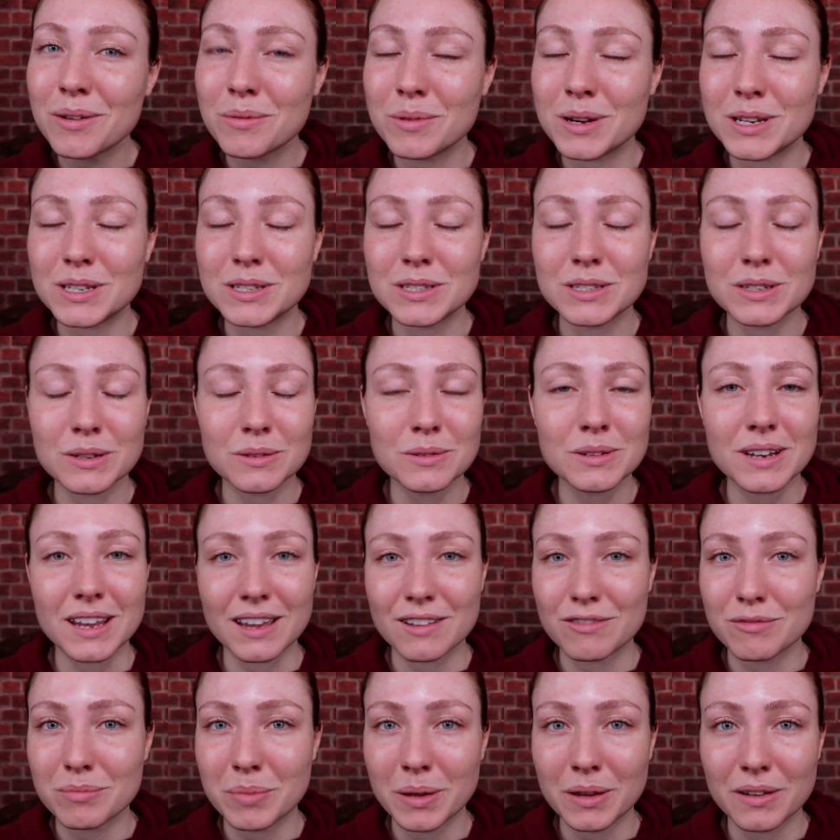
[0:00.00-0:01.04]
We don't
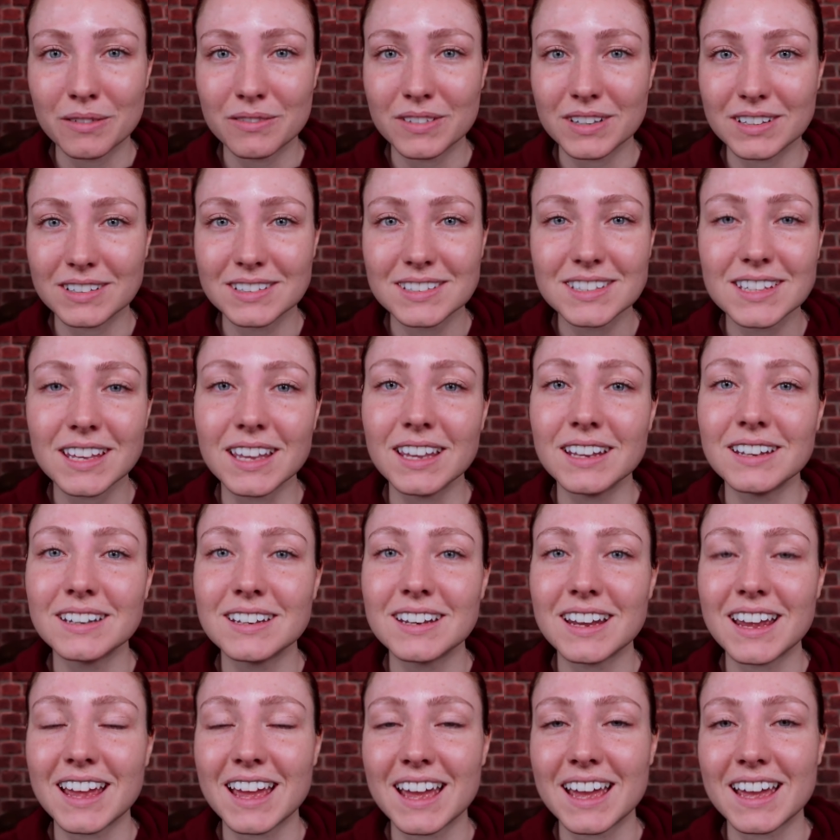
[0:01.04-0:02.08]
have perfect
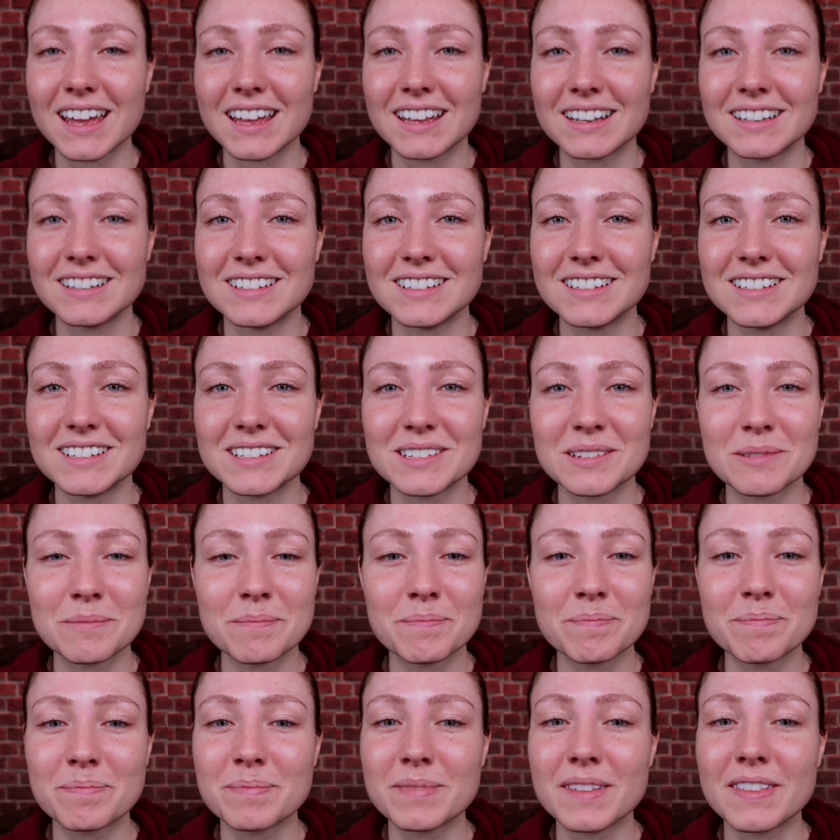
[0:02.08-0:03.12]
skin, and
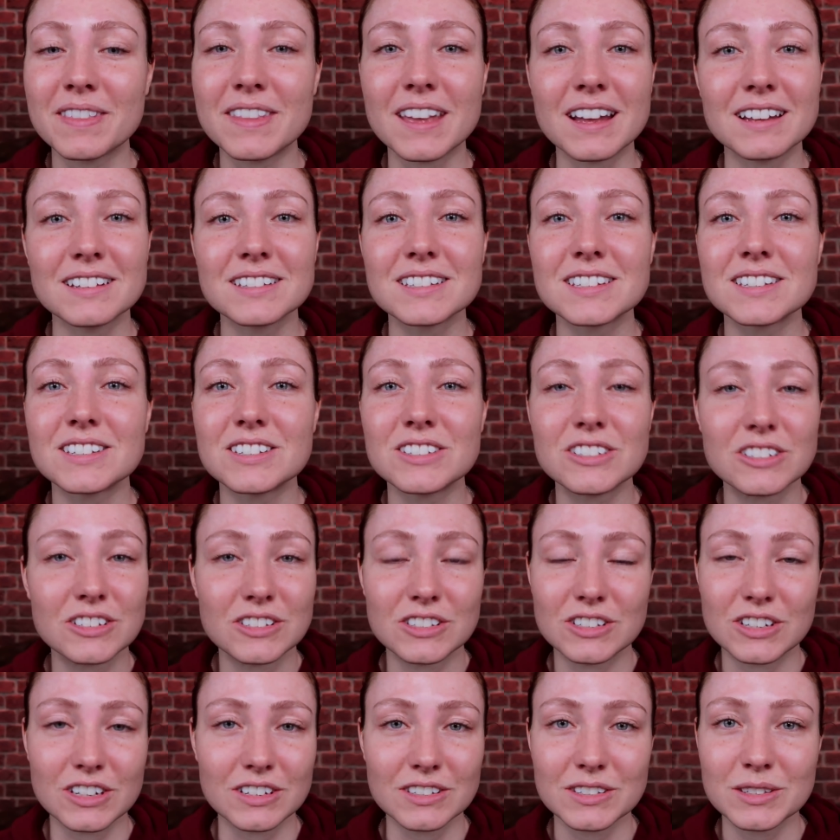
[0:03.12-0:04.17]
that's
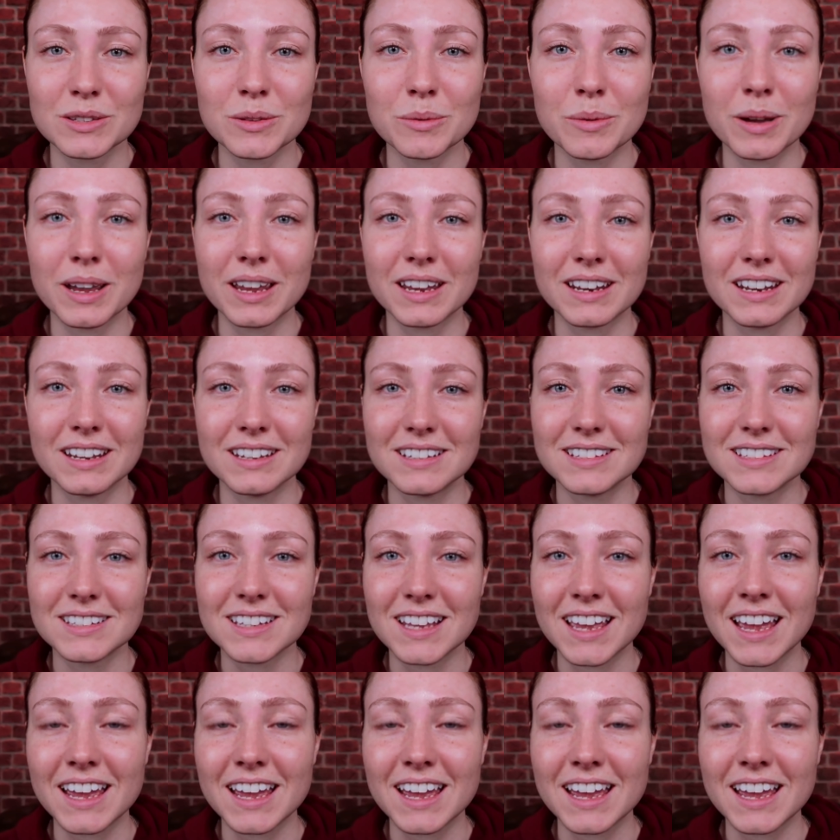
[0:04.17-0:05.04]
just the way it is.